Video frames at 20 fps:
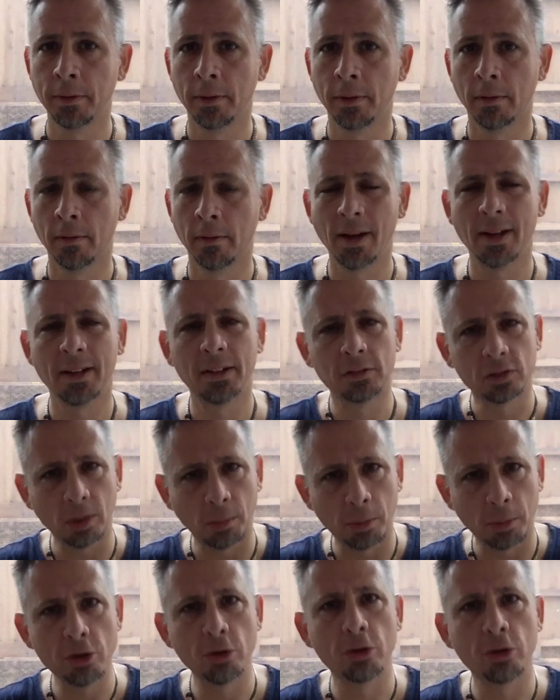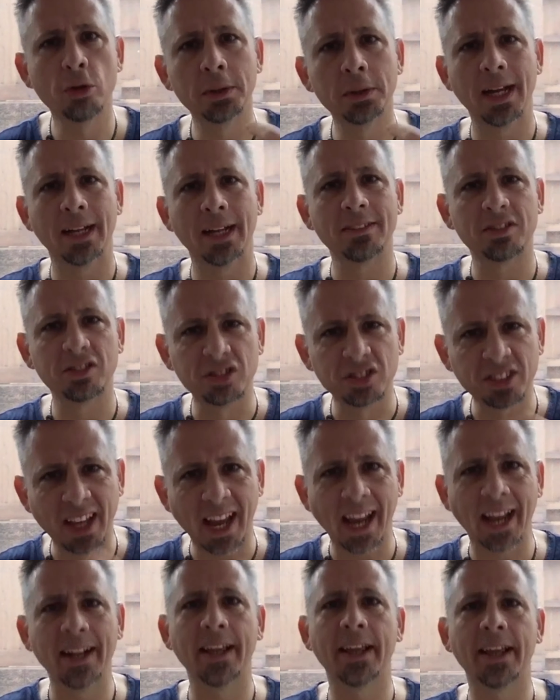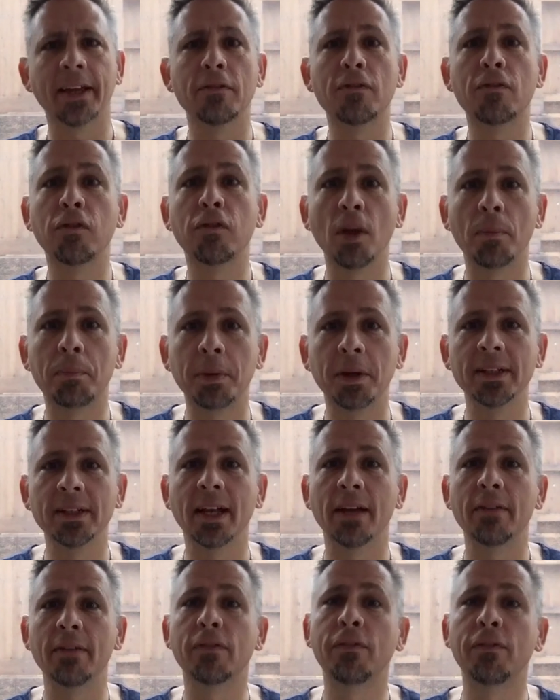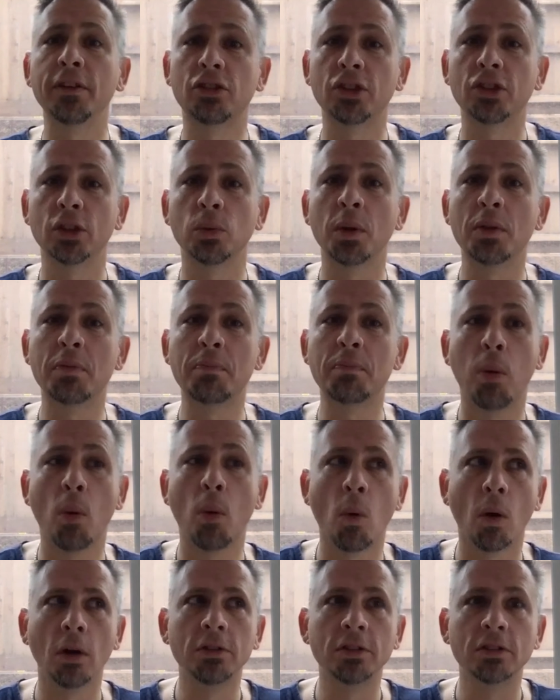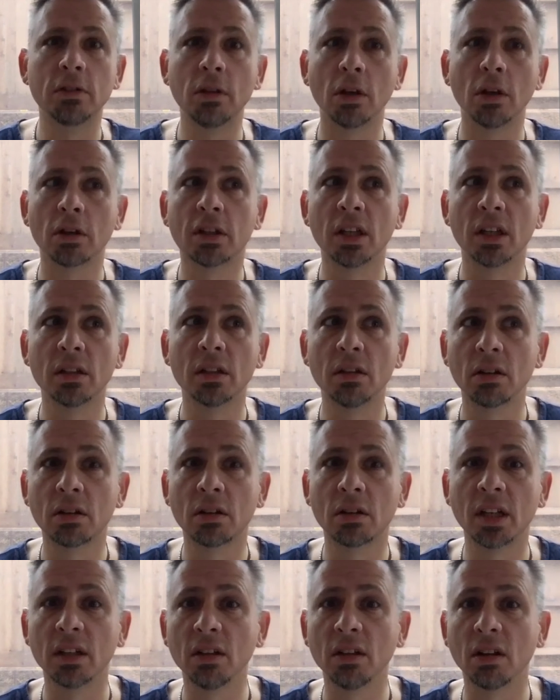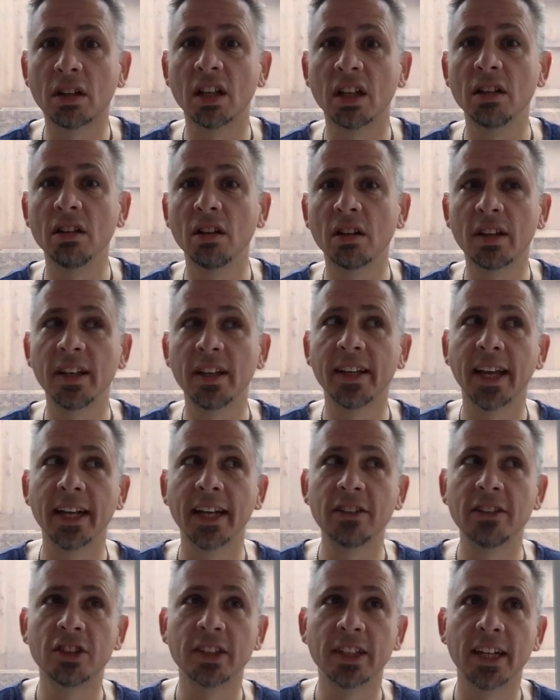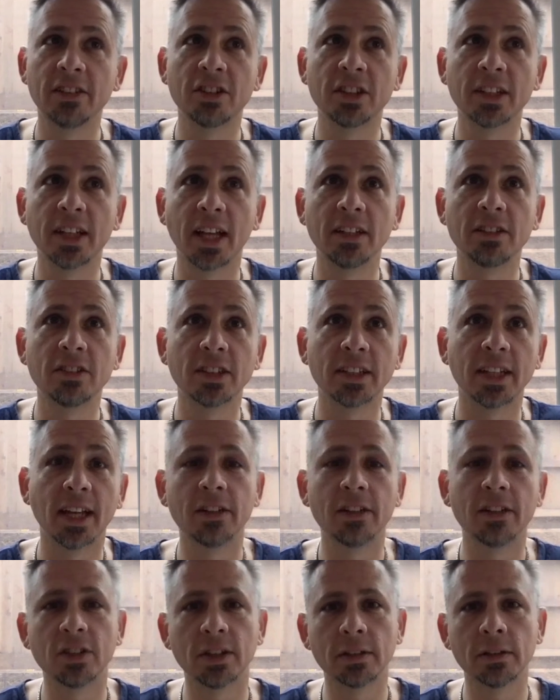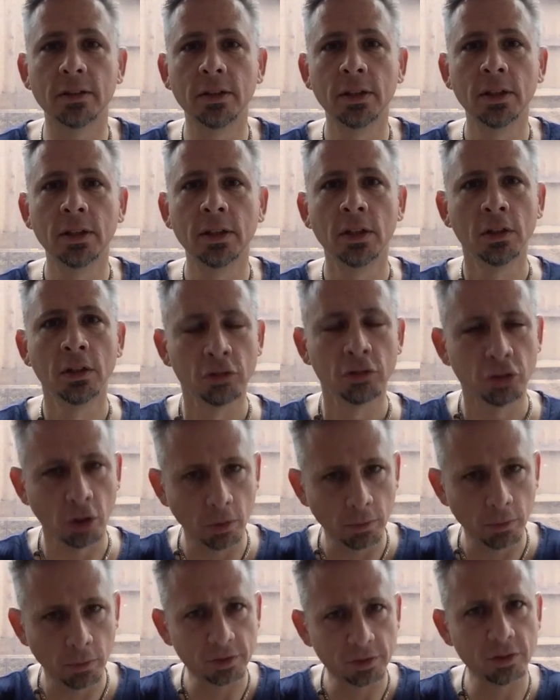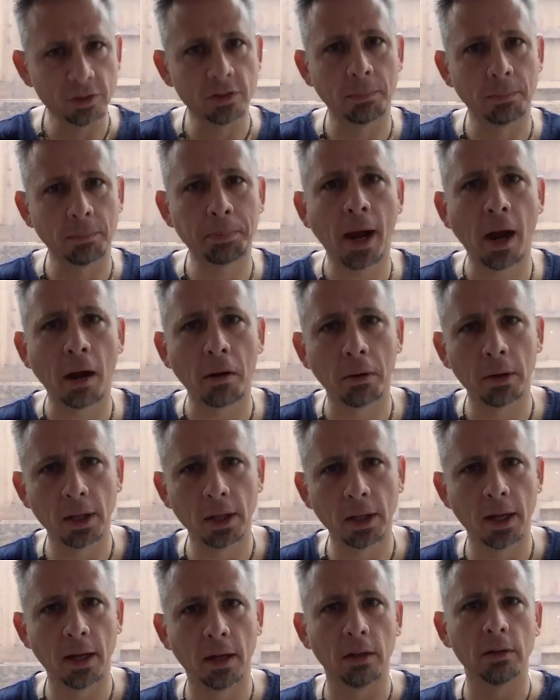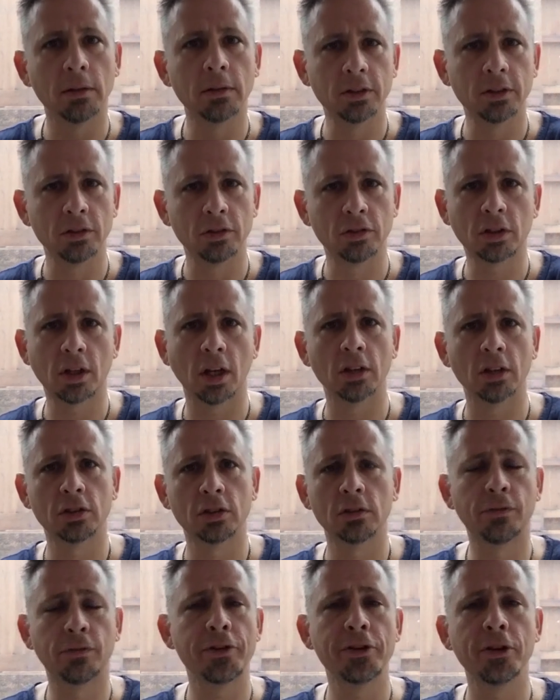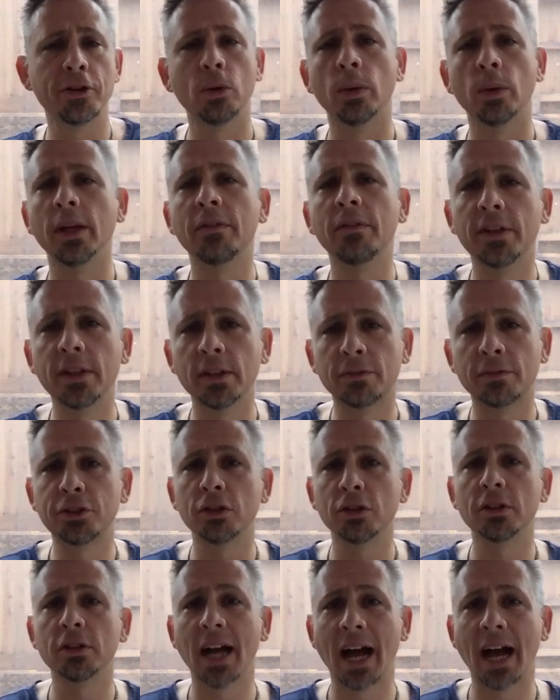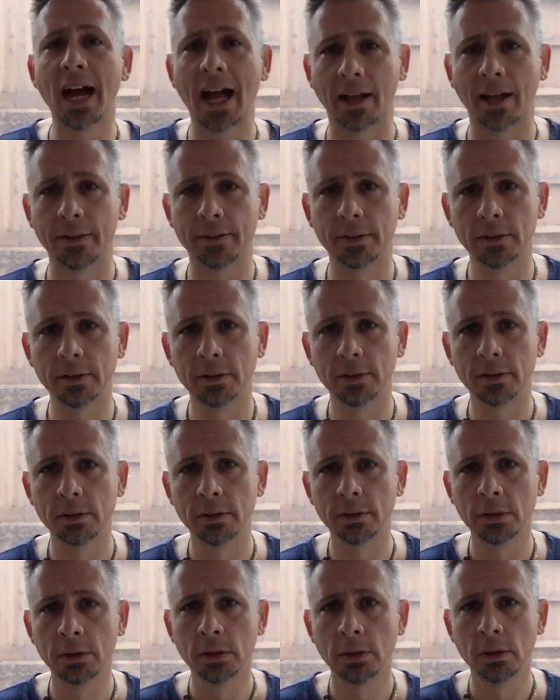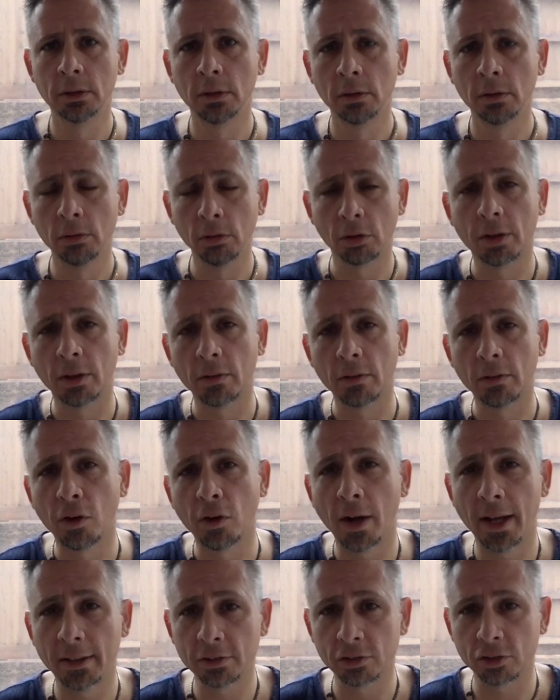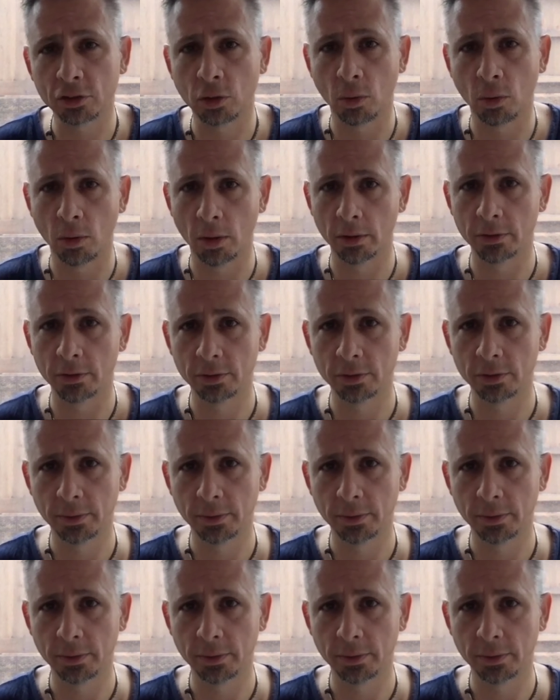I know some of you doing that scanning and flipping, that fishing with porn, just looking, edging. So this is a parallel discussion for you, even if you're not looking for escorts.